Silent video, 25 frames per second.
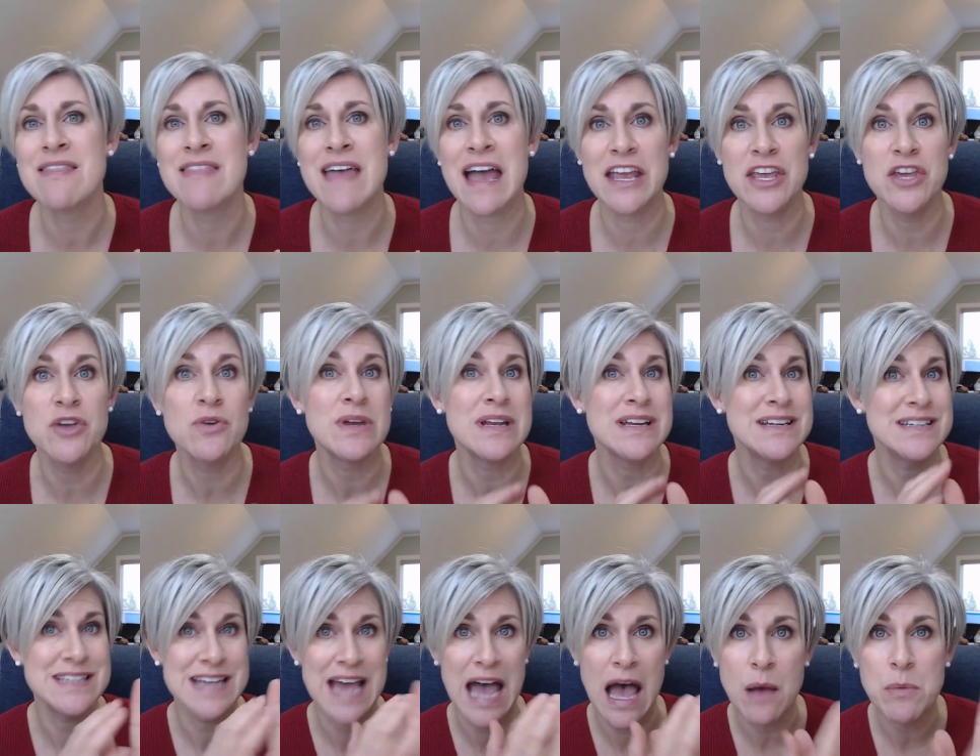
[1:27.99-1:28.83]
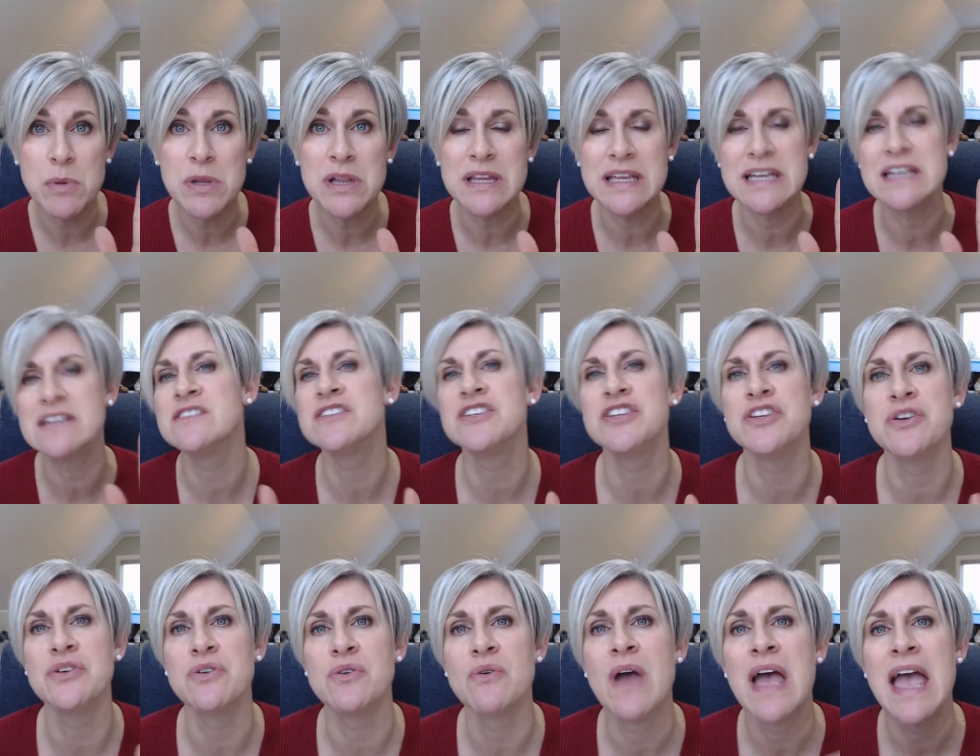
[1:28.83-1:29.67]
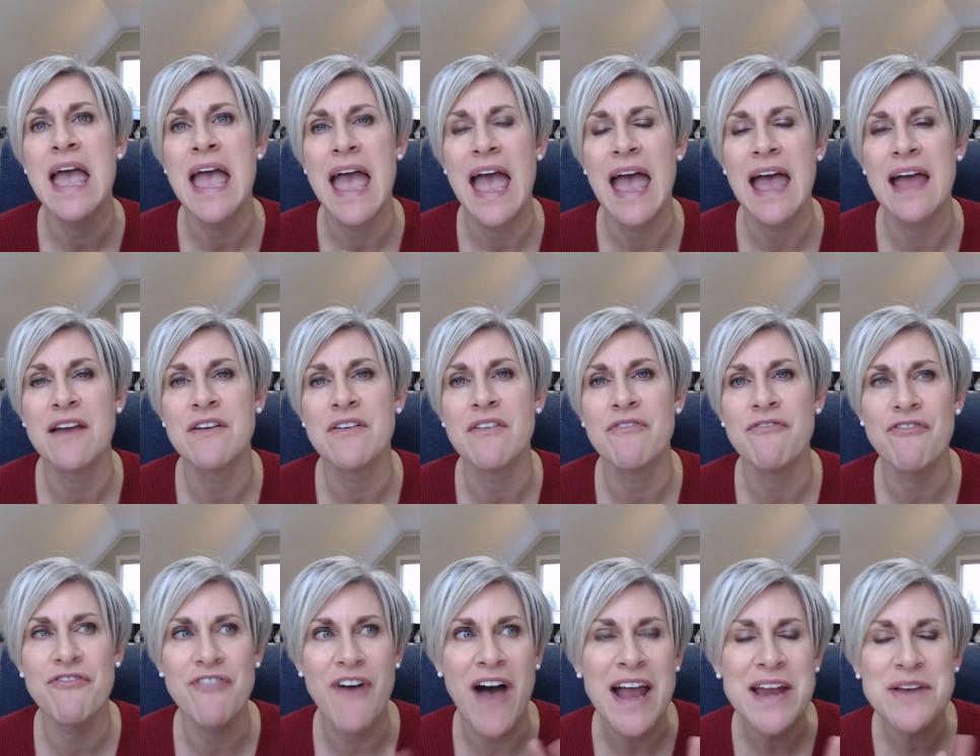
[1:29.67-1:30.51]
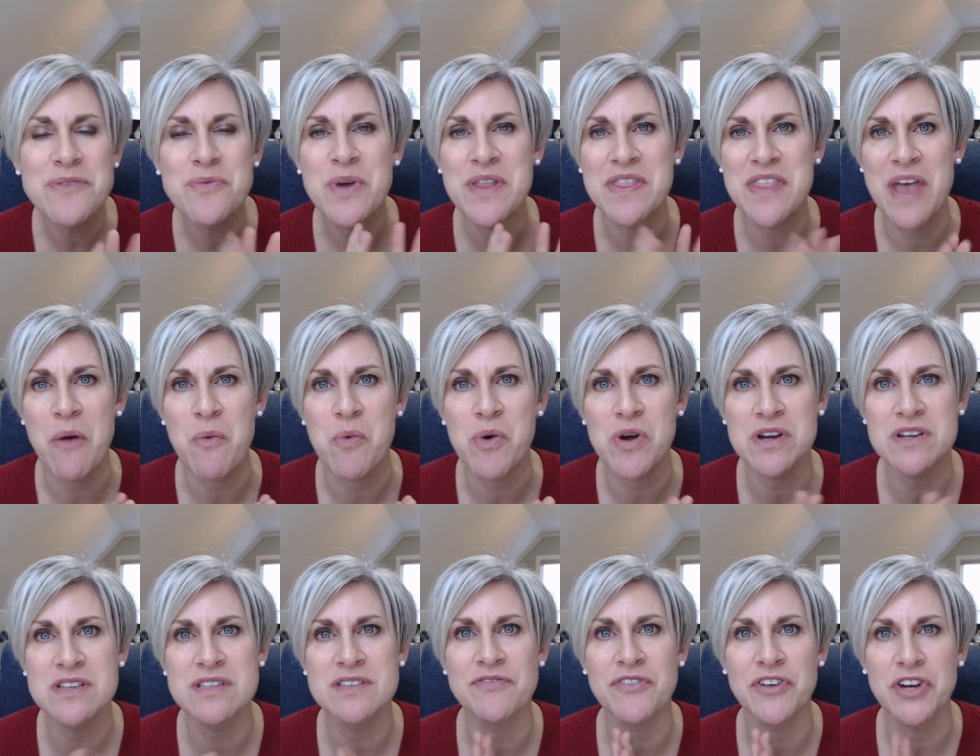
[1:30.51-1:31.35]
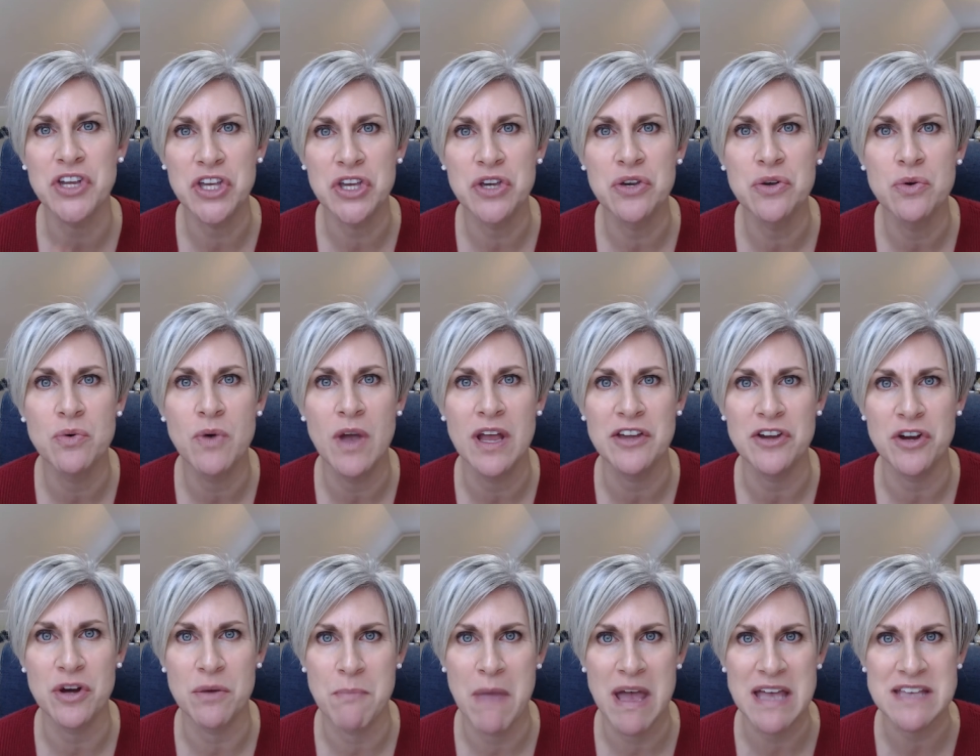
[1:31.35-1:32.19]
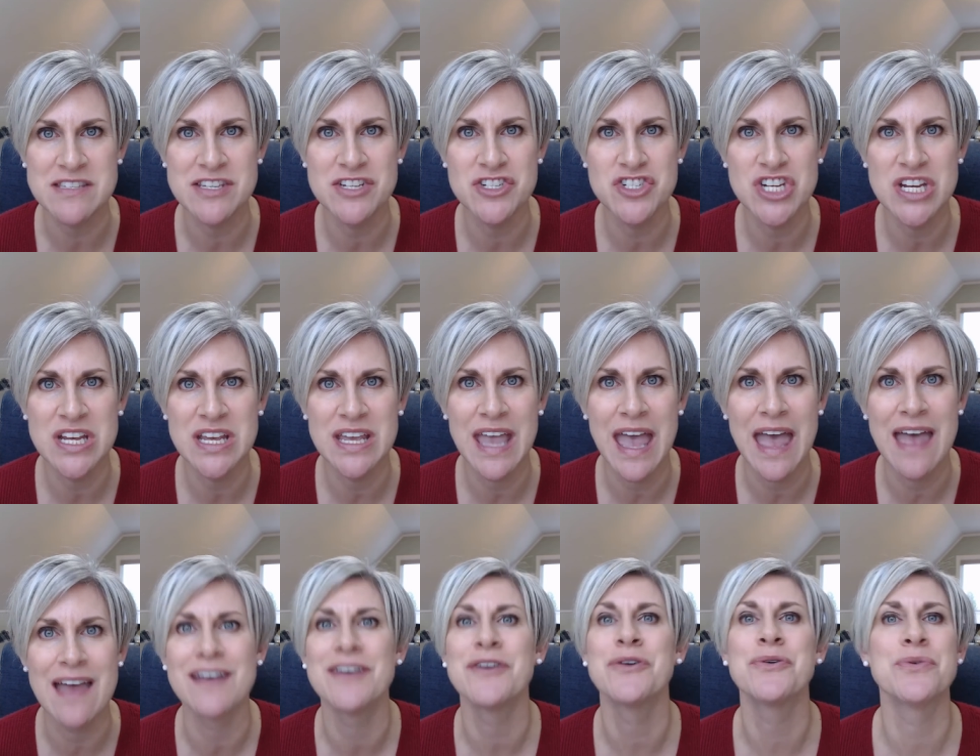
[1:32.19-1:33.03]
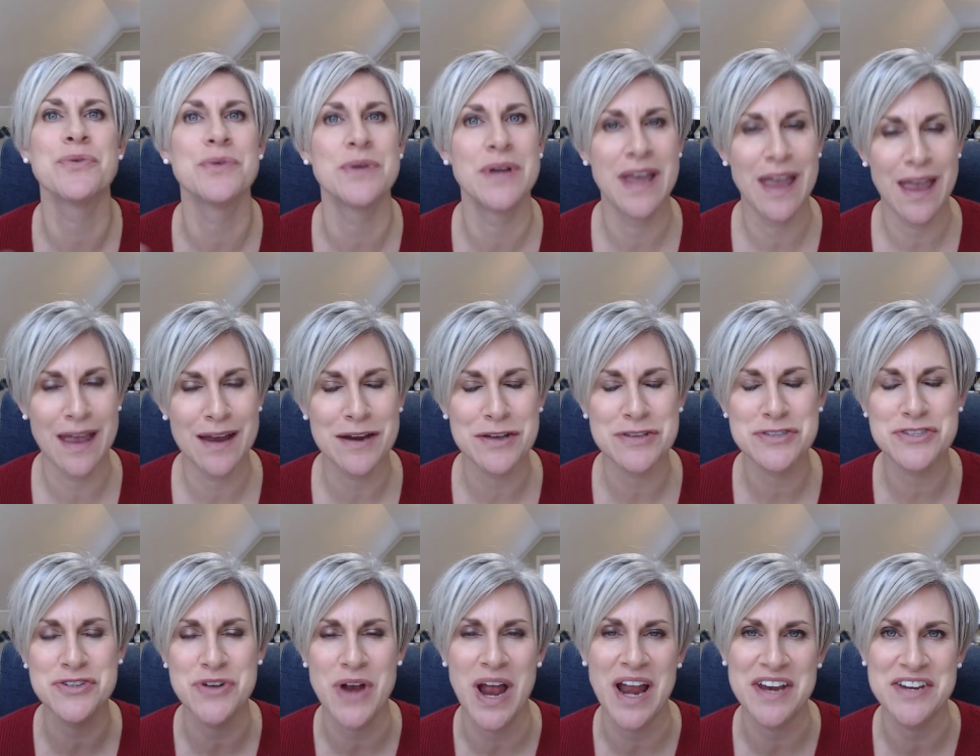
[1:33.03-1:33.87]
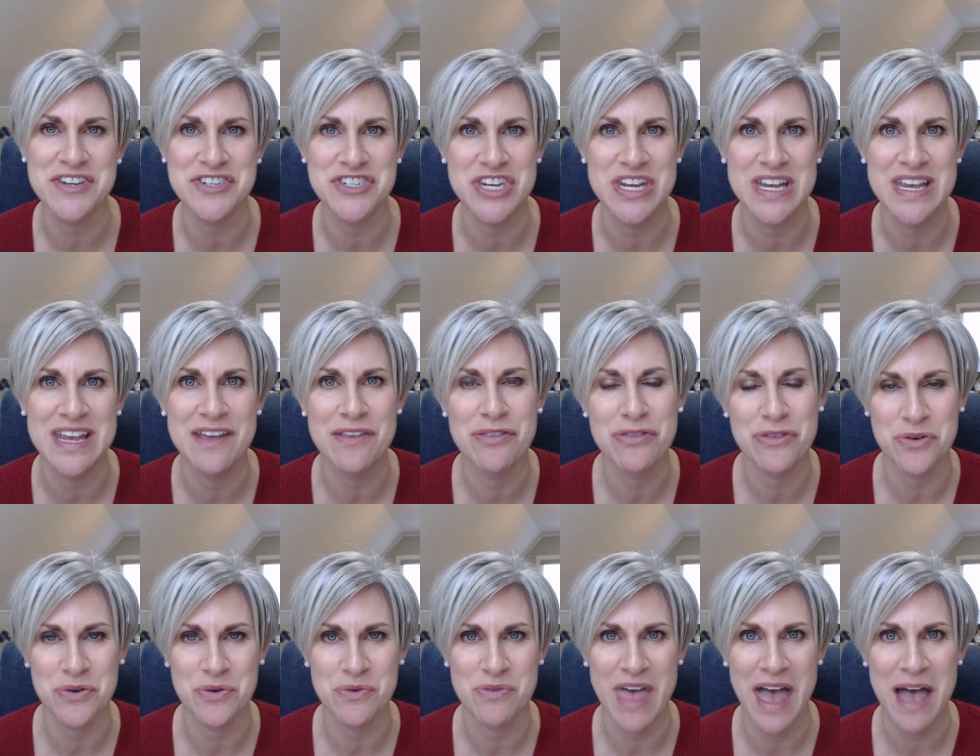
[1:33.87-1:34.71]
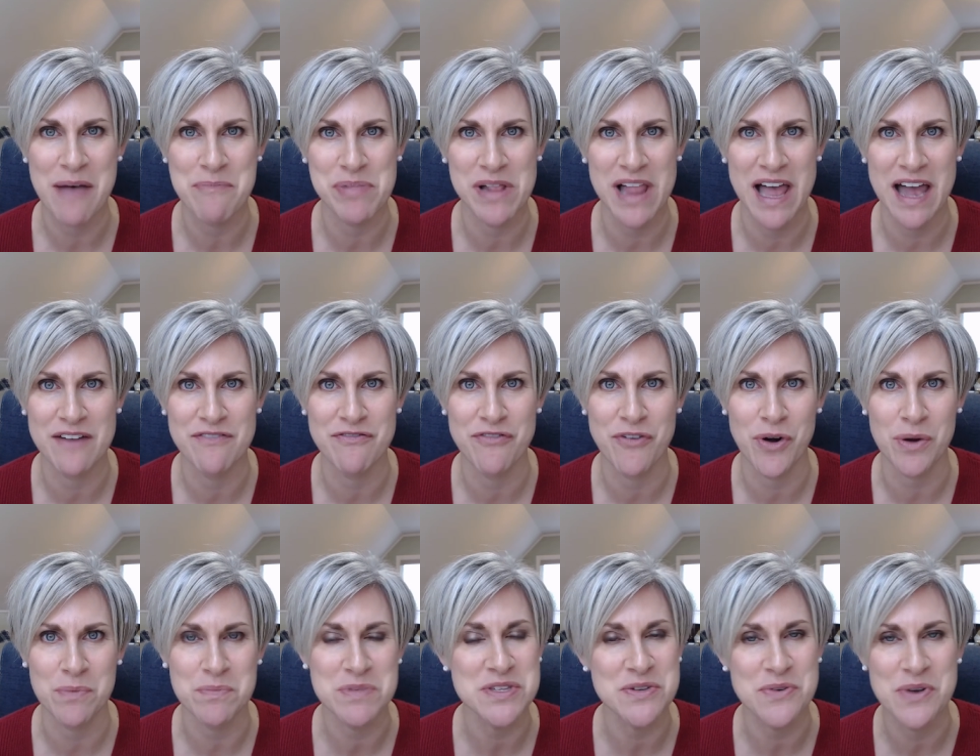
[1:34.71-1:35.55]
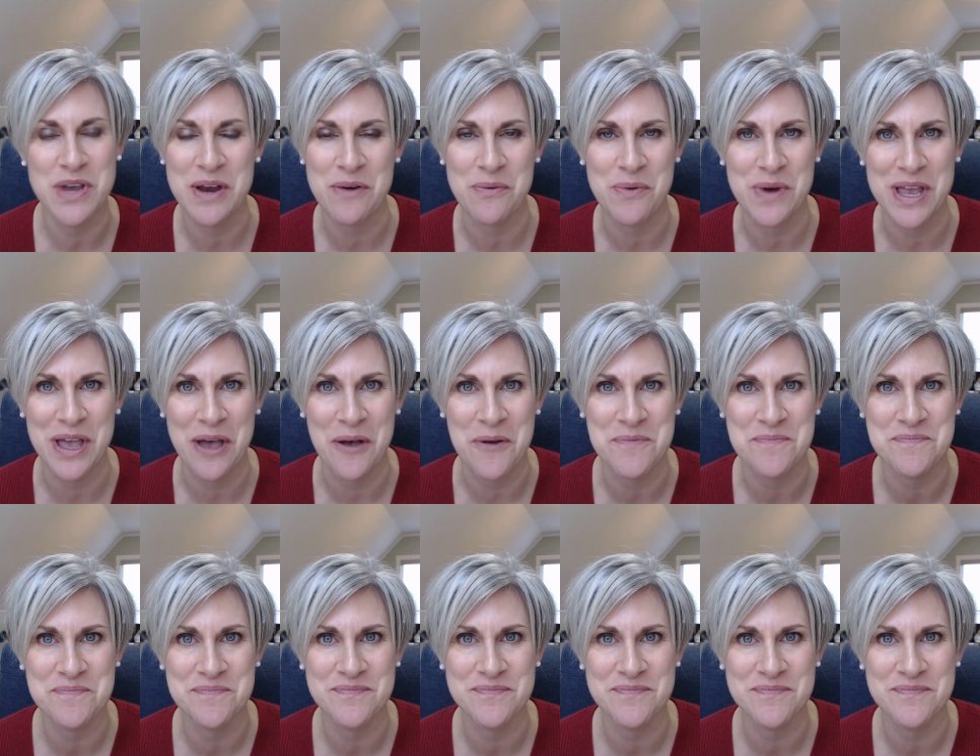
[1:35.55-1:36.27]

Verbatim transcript: that you can dabble into and find one that works for you and your messaging and create a strategy through that platform. So, here we go.